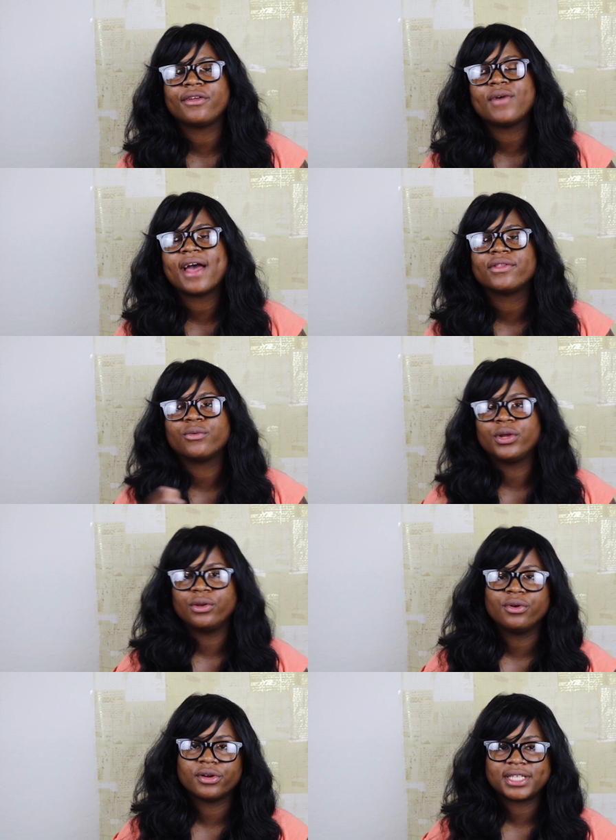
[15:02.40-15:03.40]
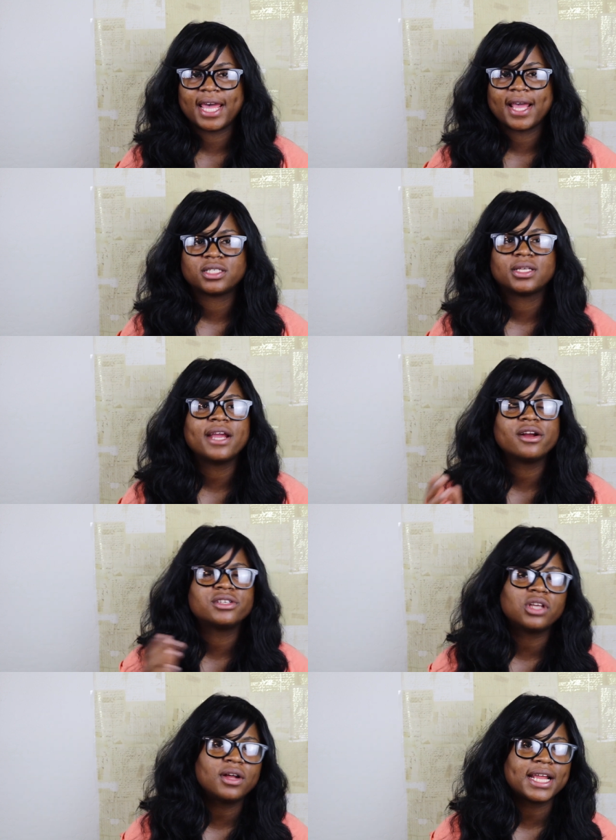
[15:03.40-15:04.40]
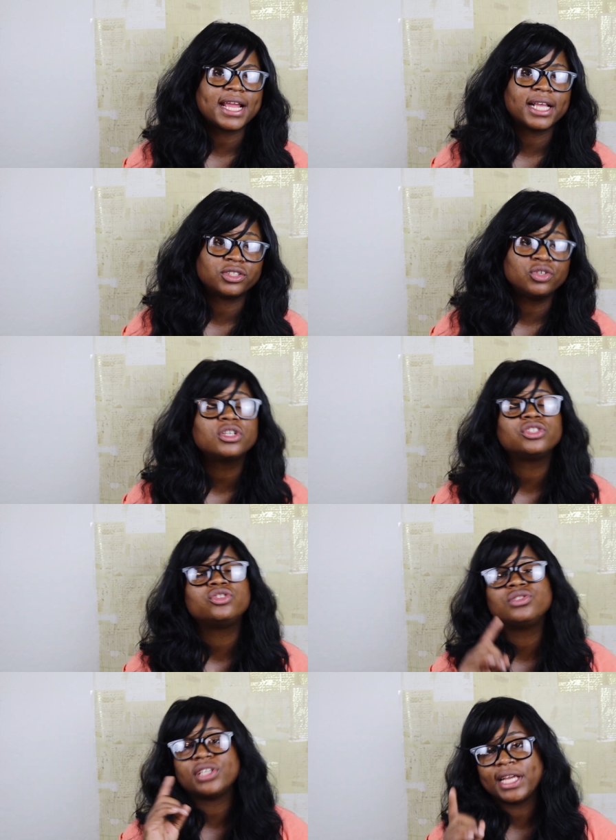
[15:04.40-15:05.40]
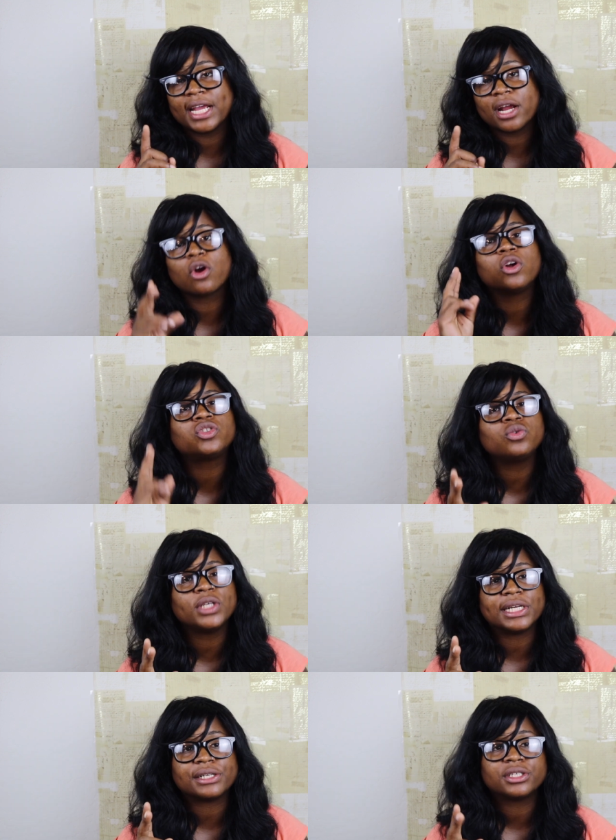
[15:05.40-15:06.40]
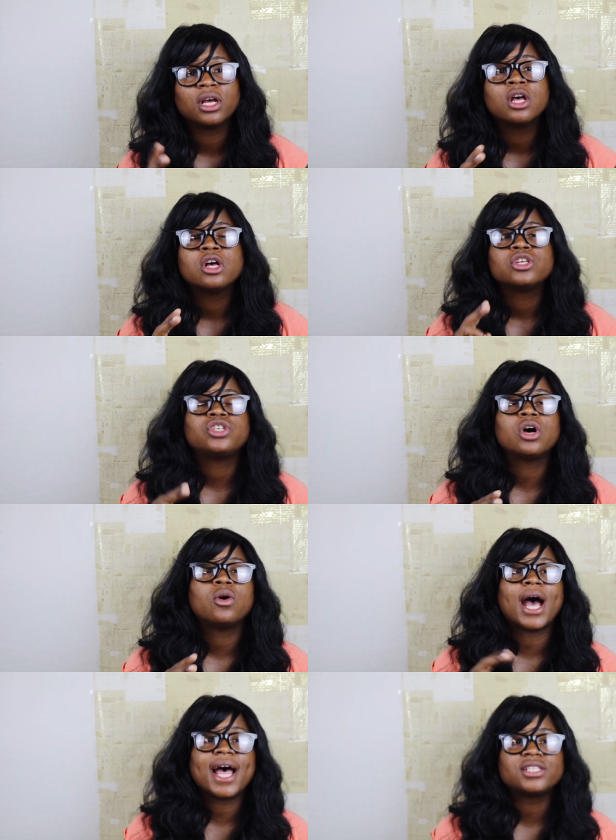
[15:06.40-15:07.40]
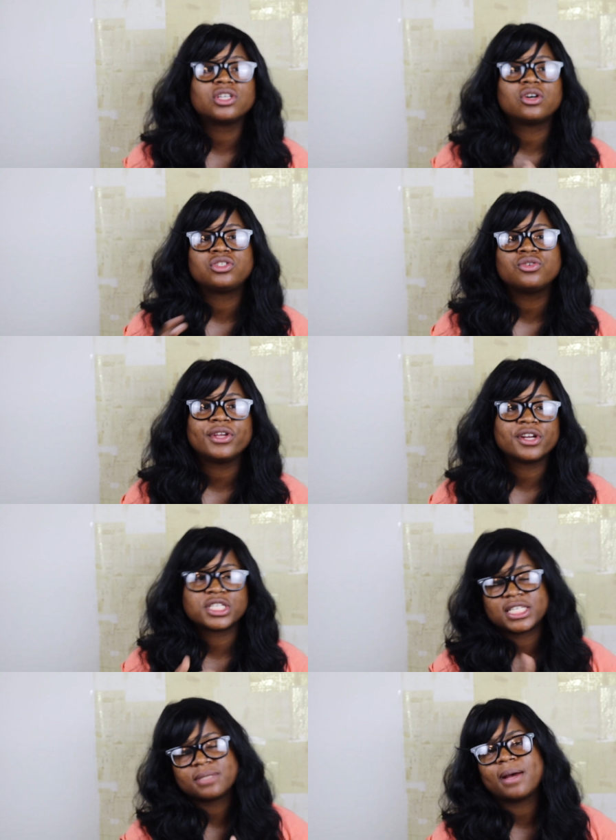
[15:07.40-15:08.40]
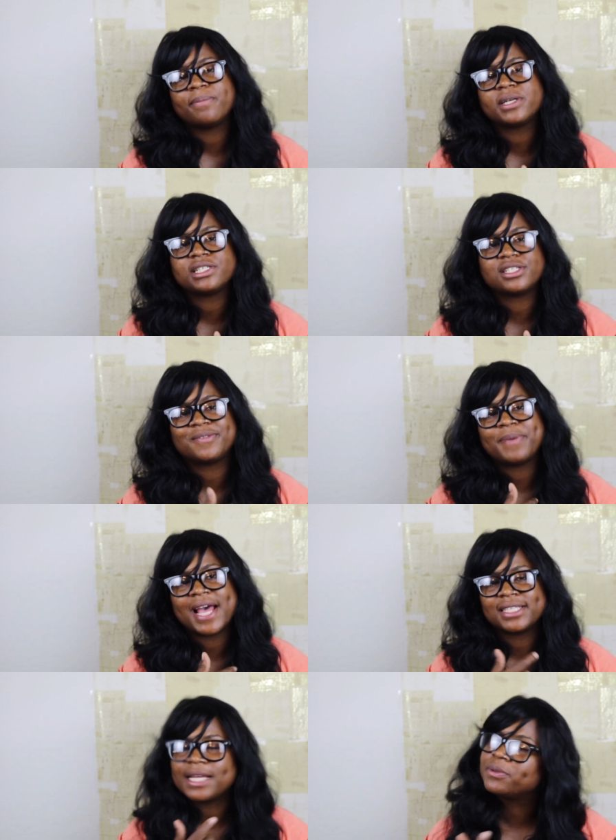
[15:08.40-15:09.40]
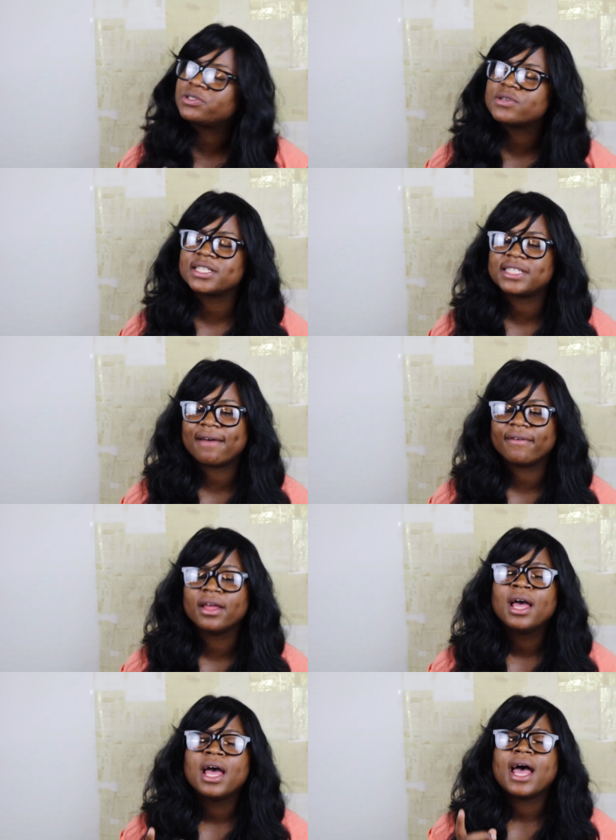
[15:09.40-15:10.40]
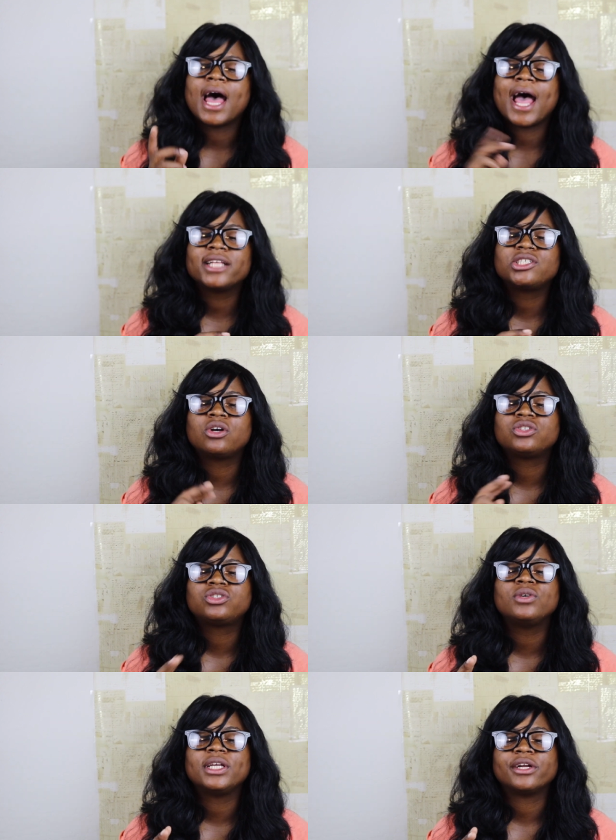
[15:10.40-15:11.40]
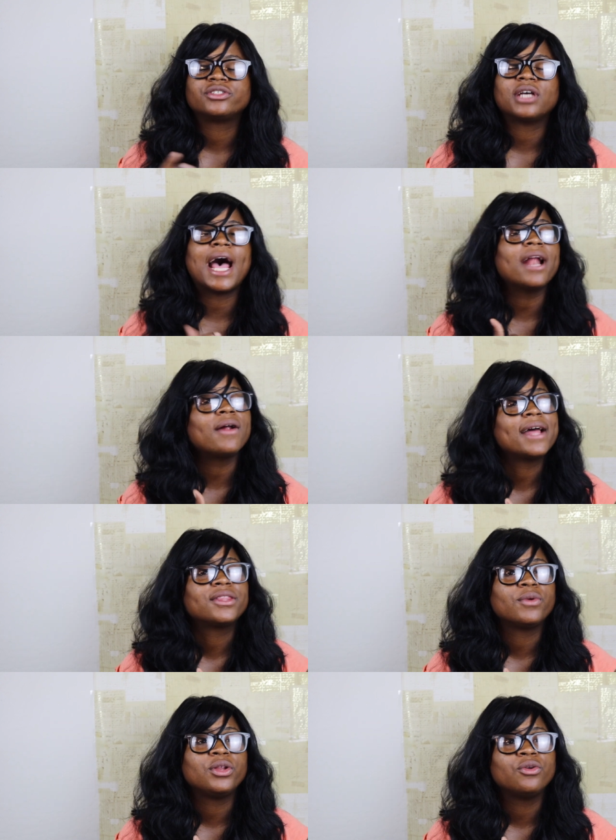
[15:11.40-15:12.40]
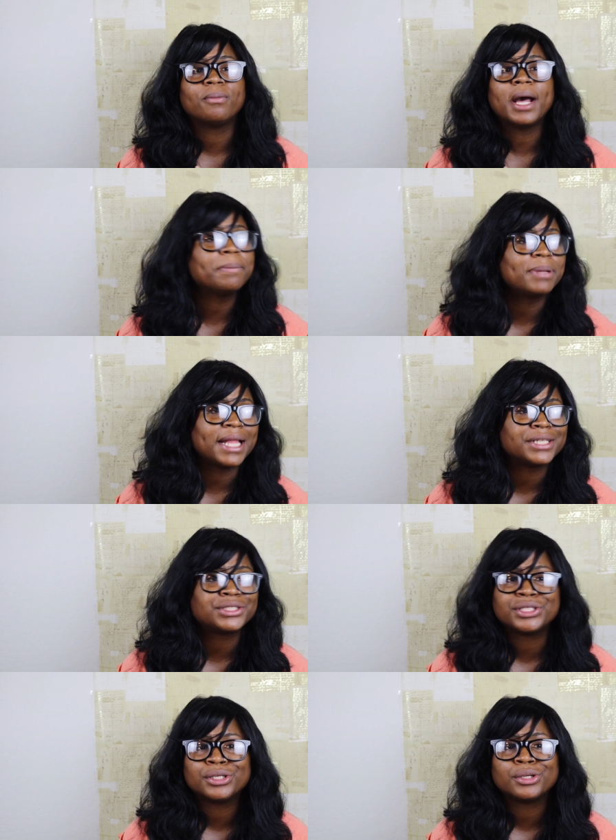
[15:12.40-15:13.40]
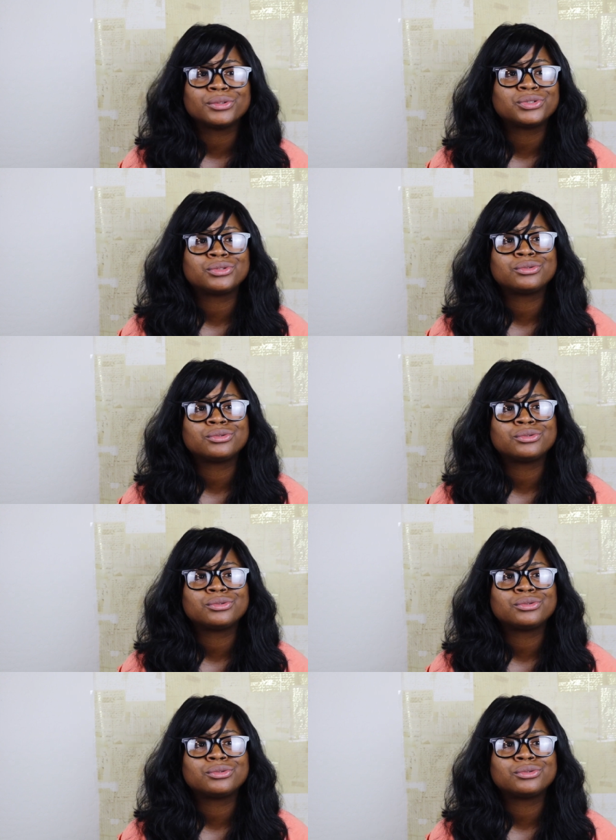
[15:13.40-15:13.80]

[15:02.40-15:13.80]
you have to renew your tax. Arizona is you can choose a year or 2 years. So I chose 2 years. Since my birthday just passed April 27th, I chose 2 years. So I don't have to renew my place till